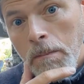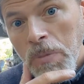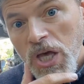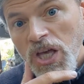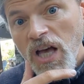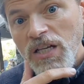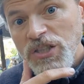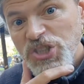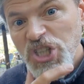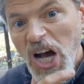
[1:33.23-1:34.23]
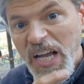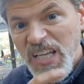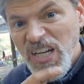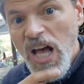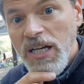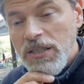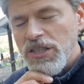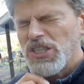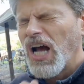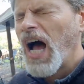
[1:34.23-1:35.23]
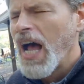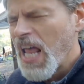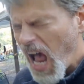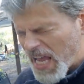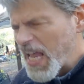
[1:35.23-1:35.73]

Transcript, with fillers: big giant shite.